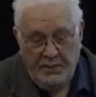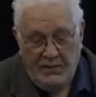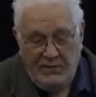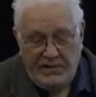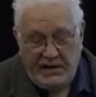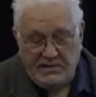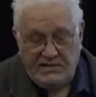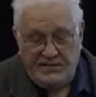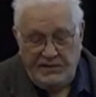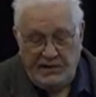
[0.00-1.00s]
You take a
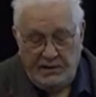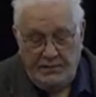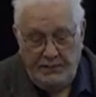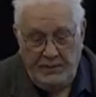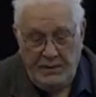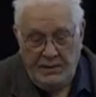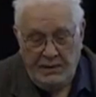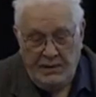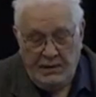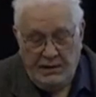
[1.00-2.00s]
sphere,
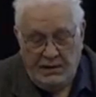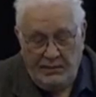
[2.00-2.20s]
the